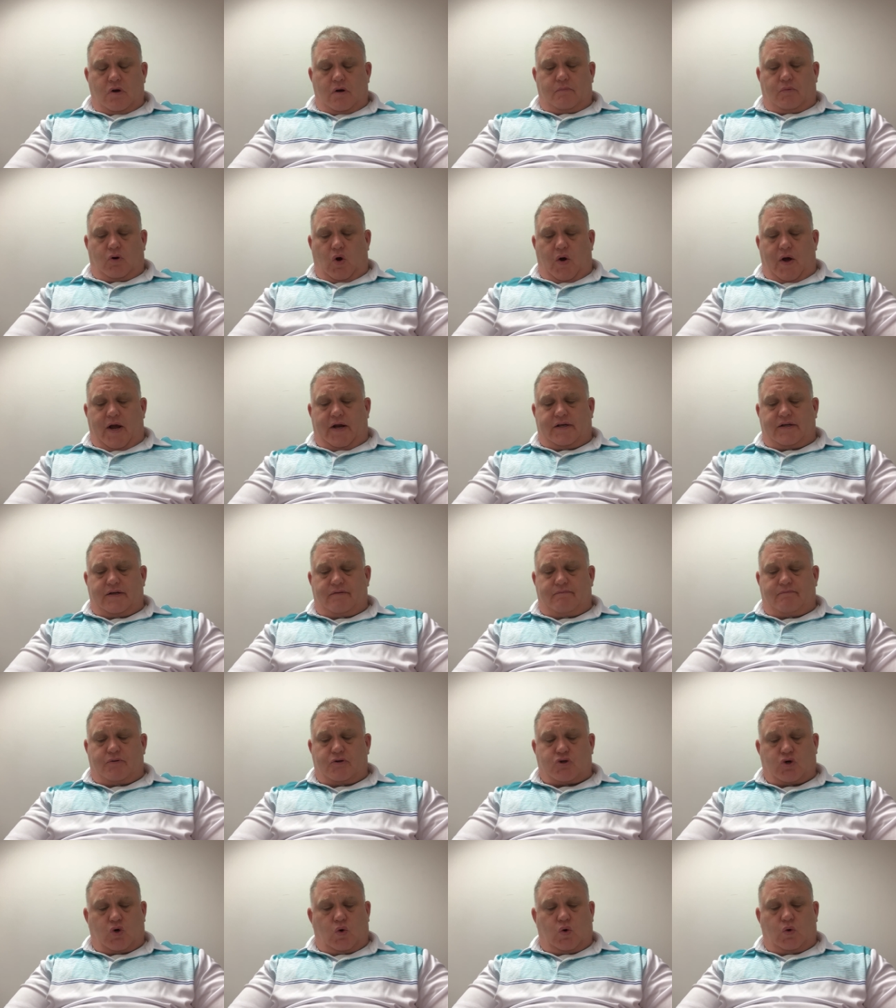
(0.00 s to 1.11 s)
Proactive
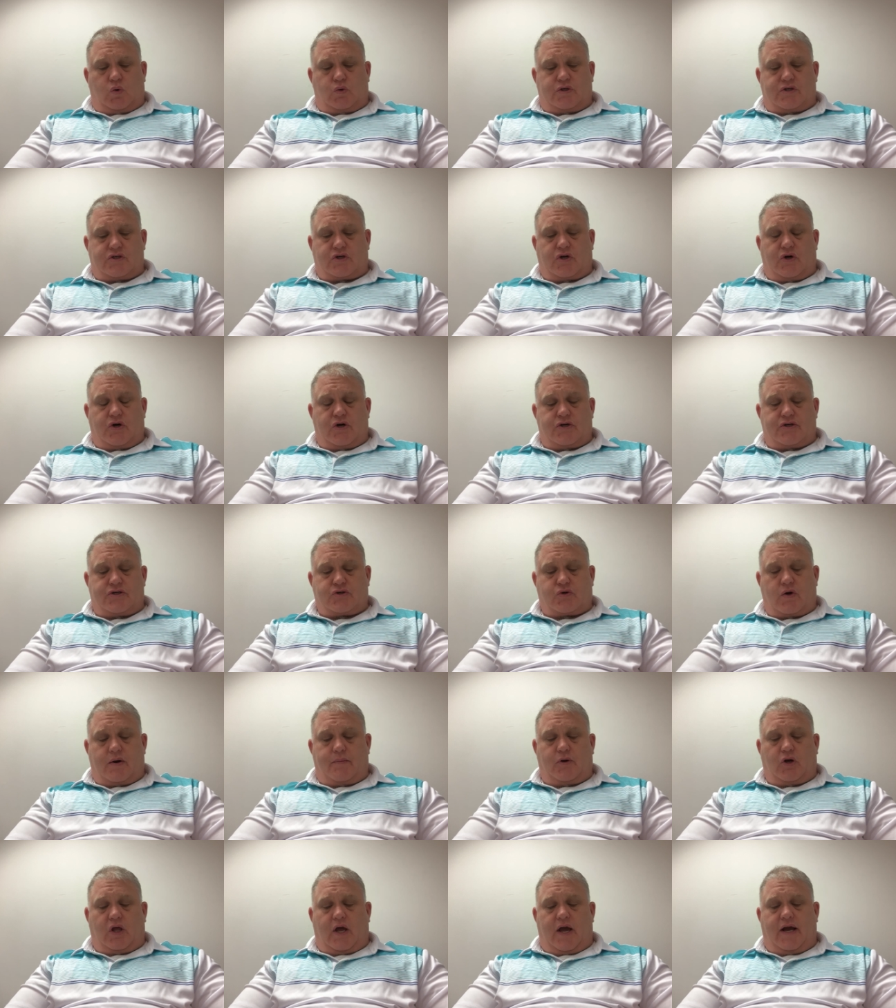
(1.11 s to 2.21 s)
patrol discourages
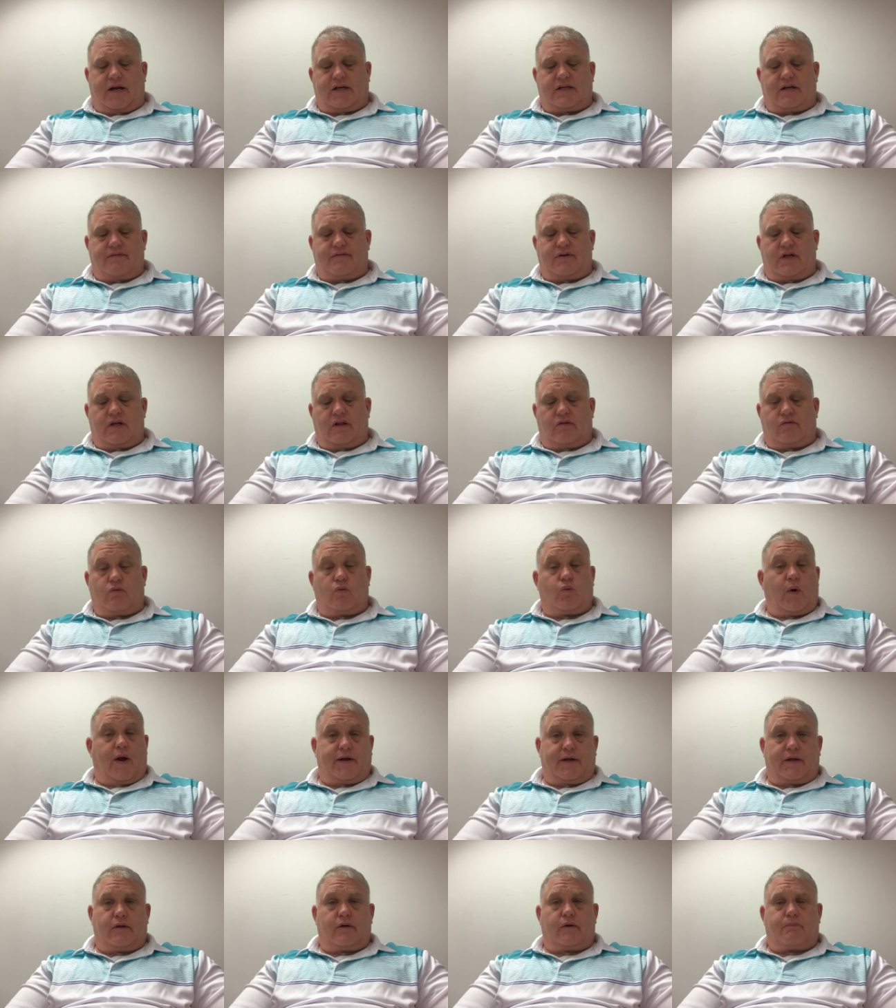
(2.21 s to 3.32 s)
criminal activity through
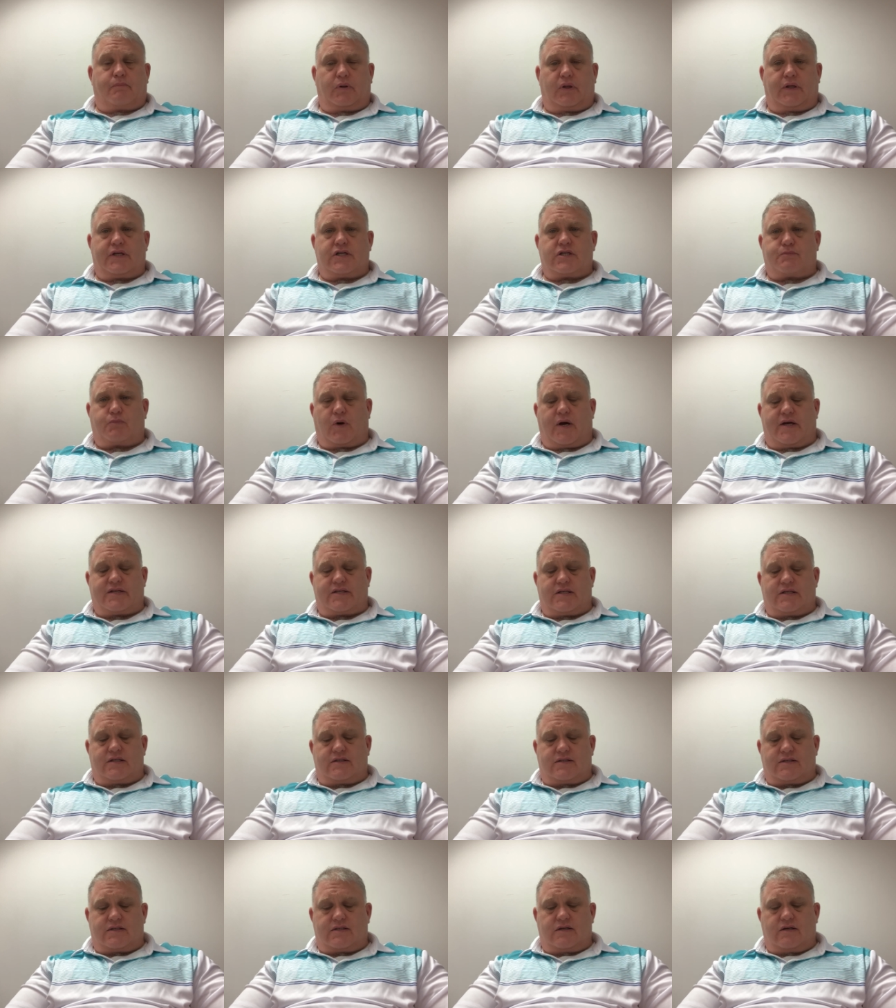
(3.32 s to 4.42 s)
regular police
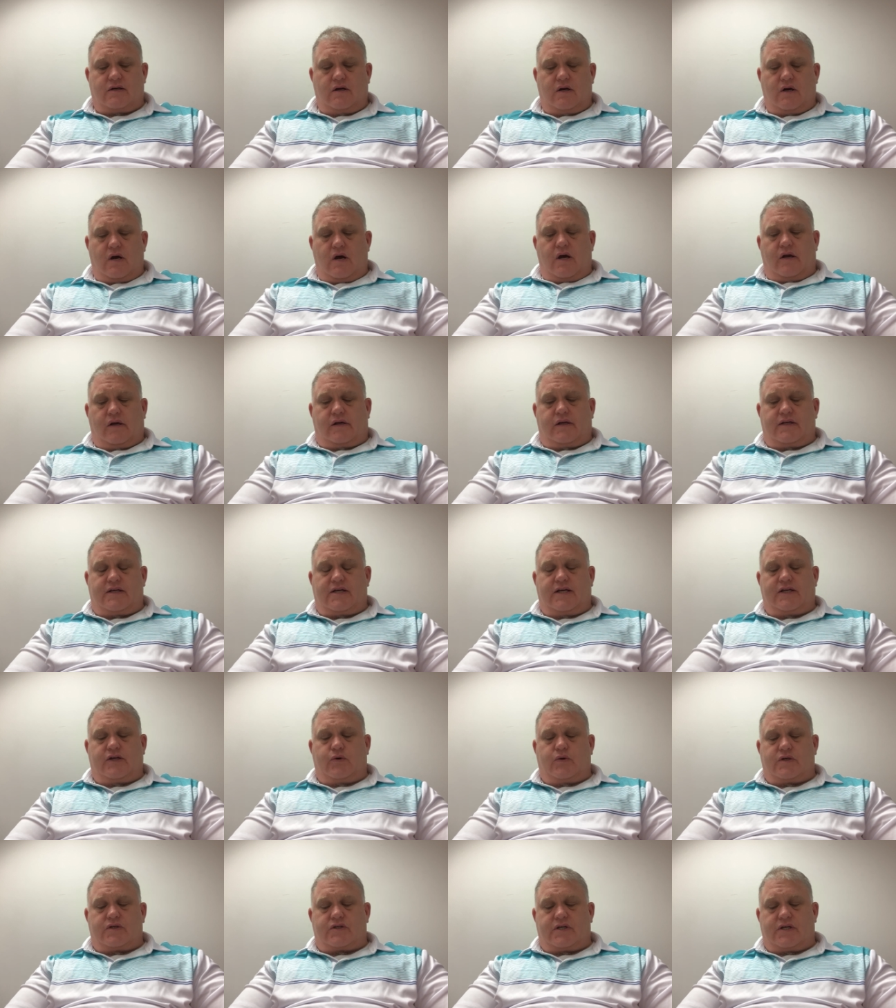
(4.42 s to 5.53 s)
presence,
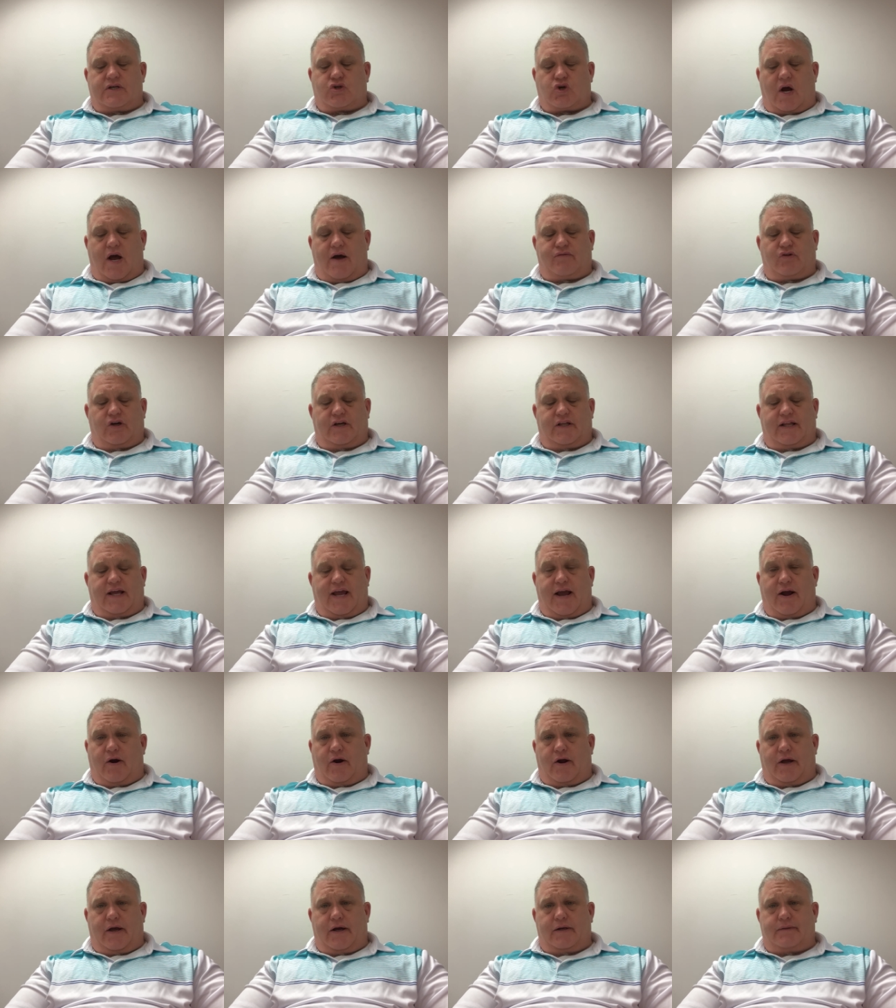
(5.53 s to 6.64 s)
continuously traveling the
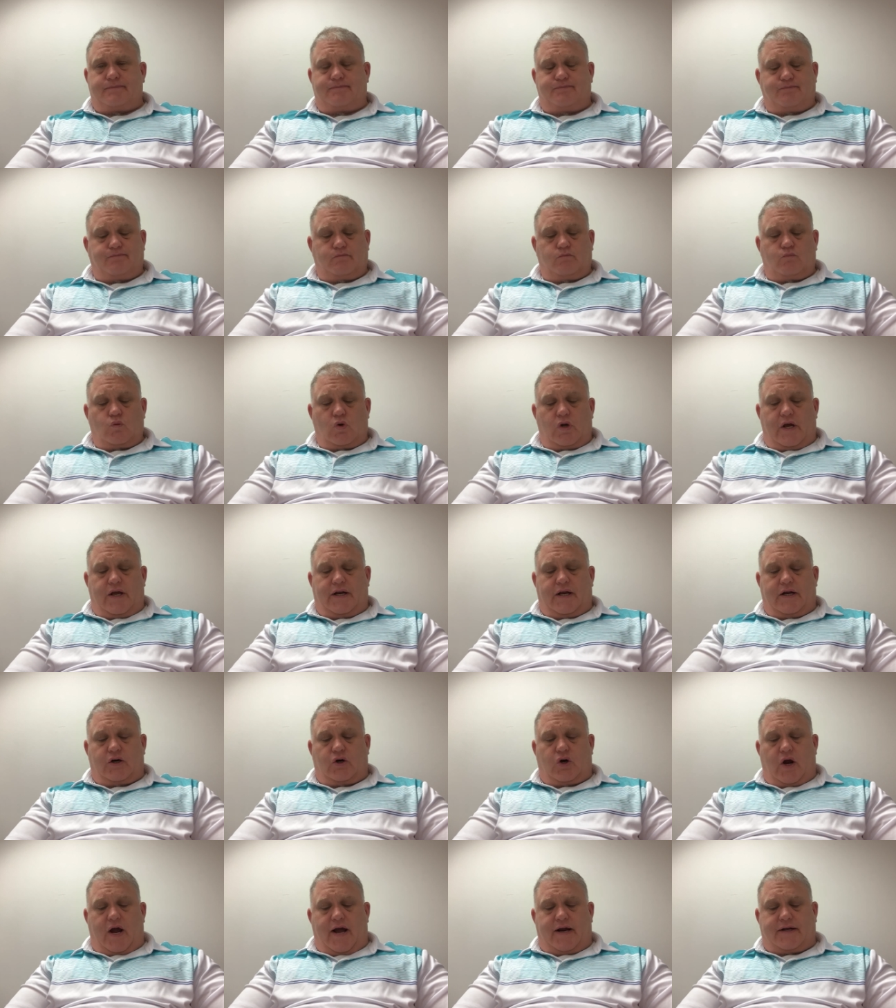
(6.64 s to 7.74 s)
area, and
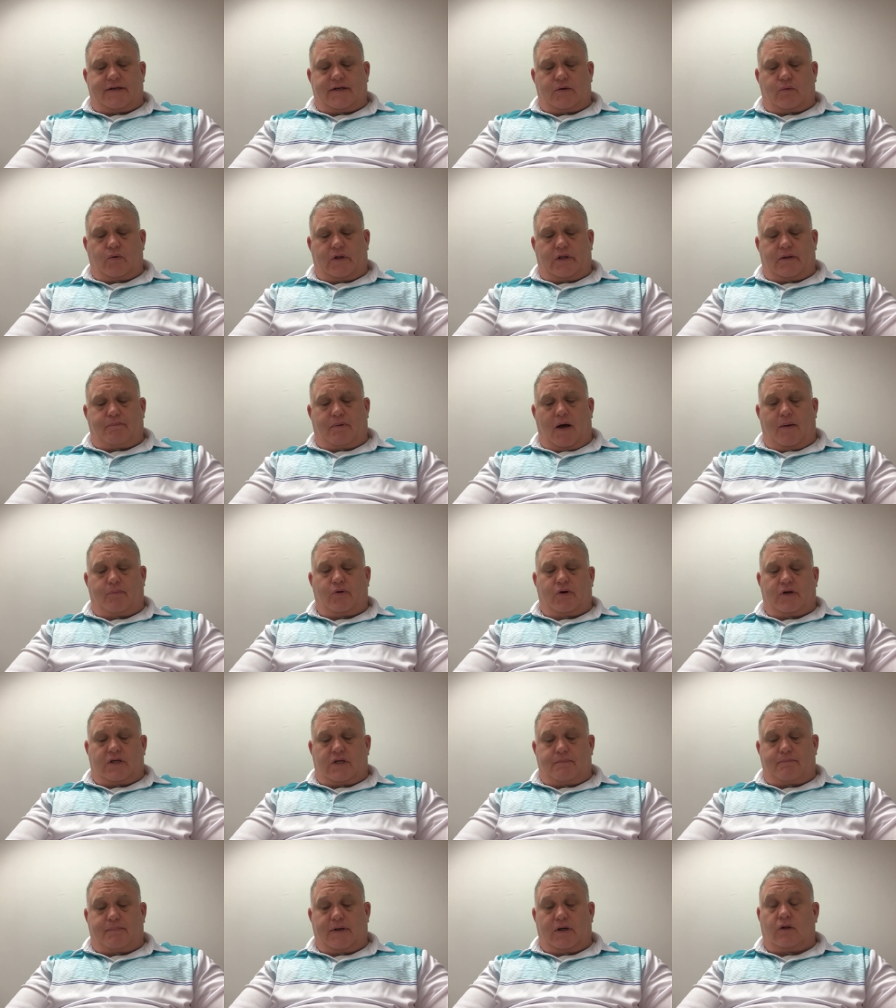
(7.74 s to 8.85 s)
interacting with the public
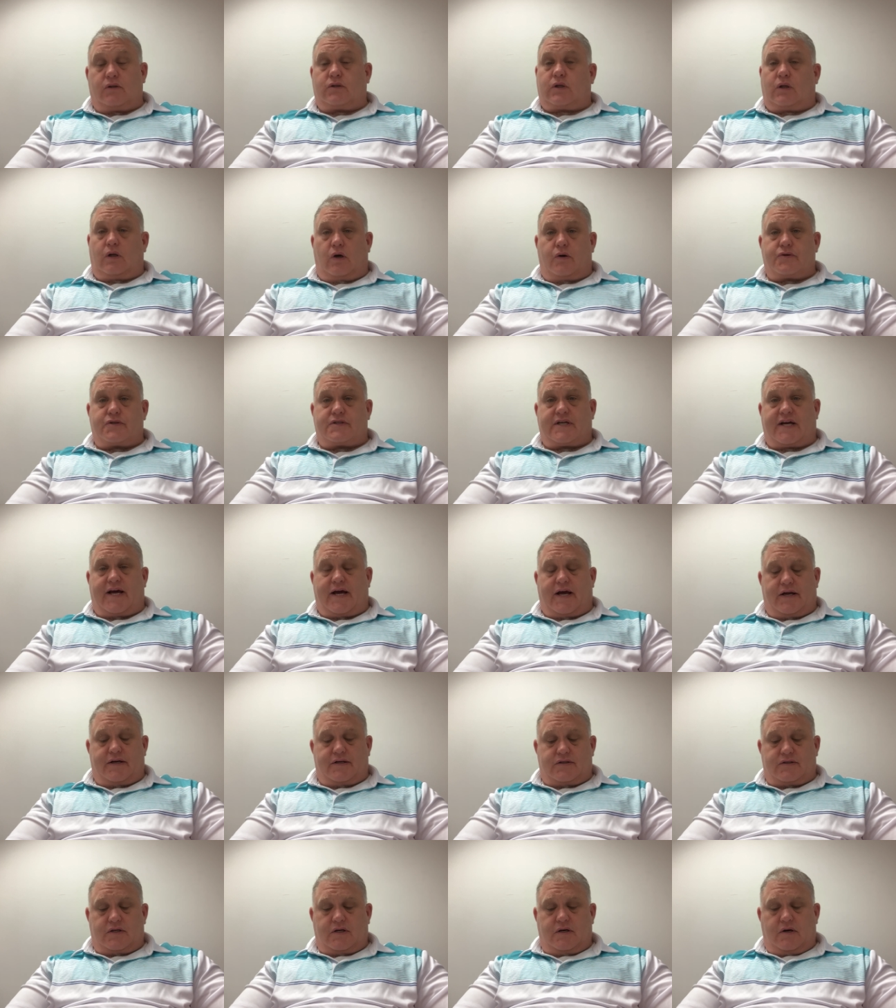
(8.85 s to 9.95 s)
to build close
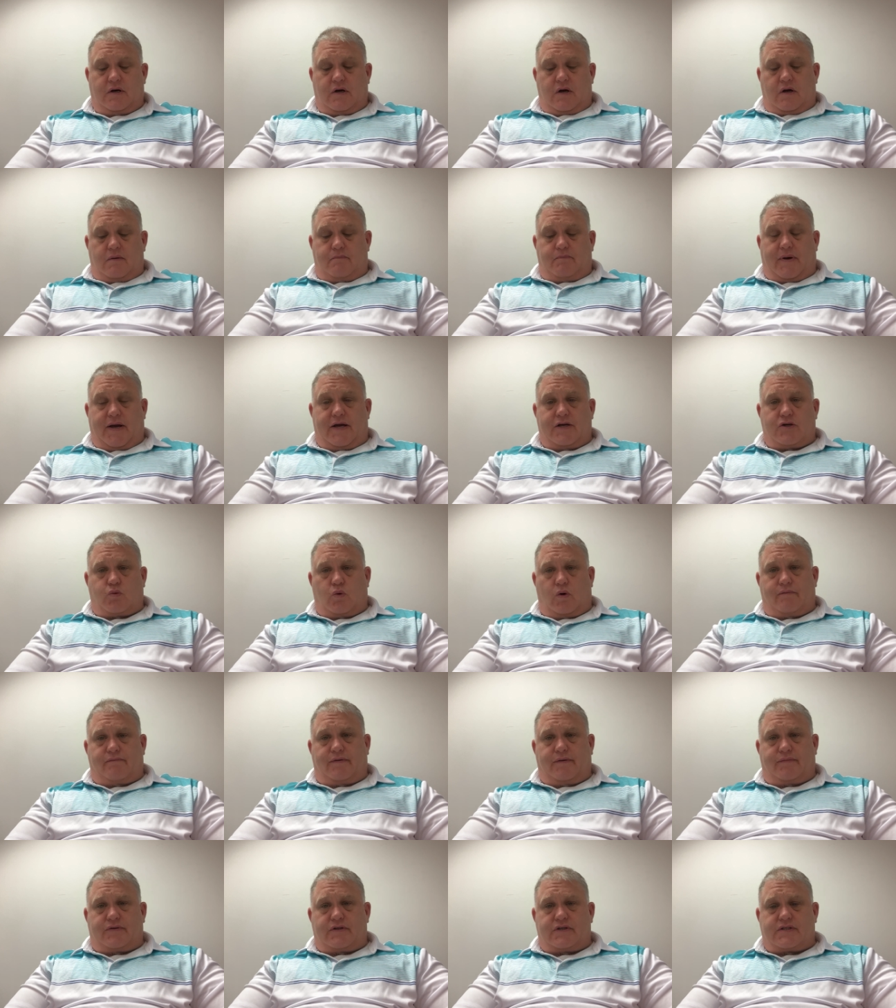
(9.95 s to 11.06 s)
ties. Page
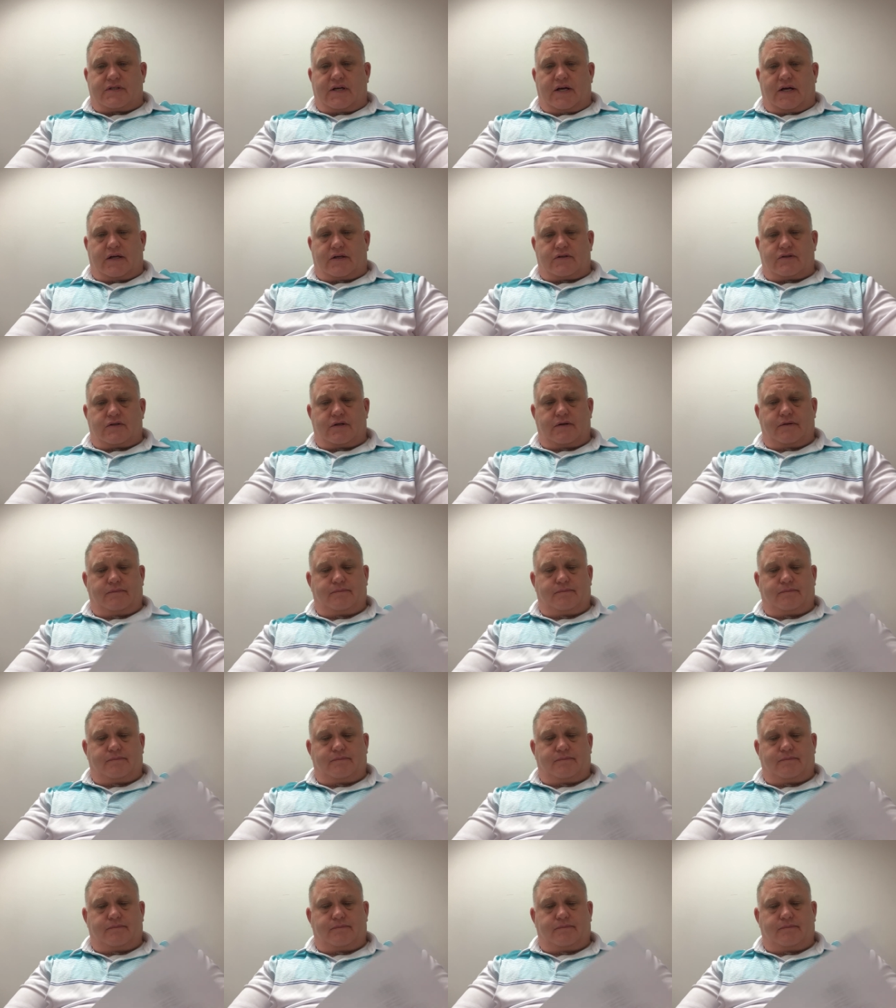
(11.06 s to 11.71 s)
156.